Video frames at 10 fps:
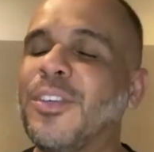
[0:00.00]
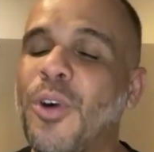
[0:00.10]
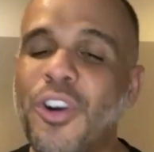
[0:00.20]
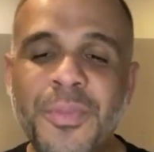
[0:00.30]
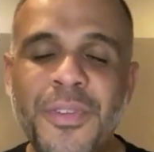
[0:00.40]

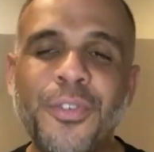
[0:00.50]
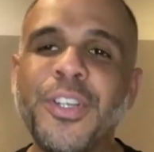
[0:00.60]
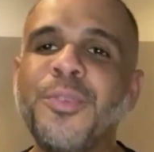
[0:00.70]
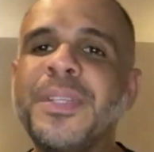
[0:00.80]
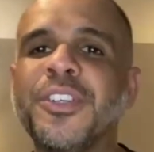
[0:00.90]
walk me through a
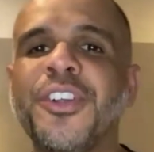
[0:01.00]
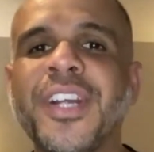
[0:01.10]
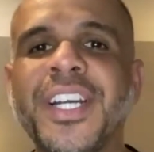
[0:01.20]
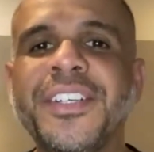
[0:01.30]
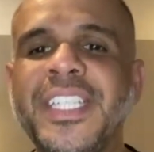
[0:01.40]
little bit of your
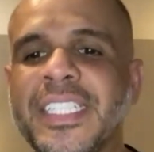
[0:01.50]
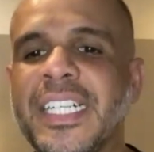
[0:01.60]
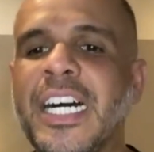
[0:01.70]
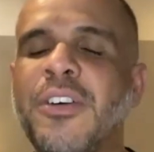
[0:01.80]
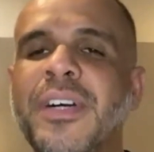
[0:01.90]
career,
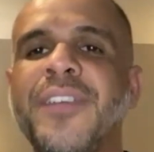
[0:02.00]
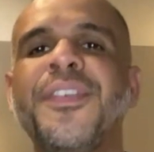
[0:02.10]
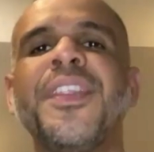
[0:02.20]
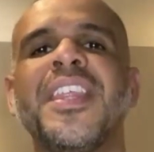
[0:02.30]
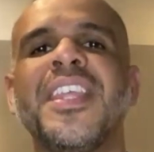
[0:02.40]
how
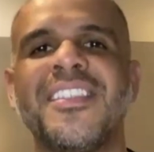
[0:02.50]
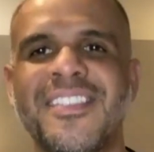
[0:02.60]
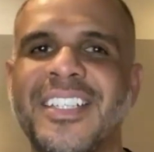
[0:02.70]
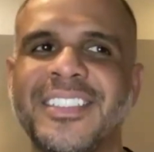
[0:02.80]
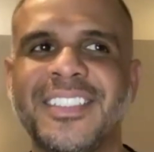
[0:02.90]
everything
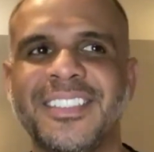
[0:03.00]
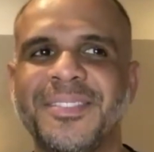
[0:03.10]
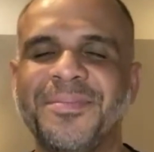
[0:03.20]
started.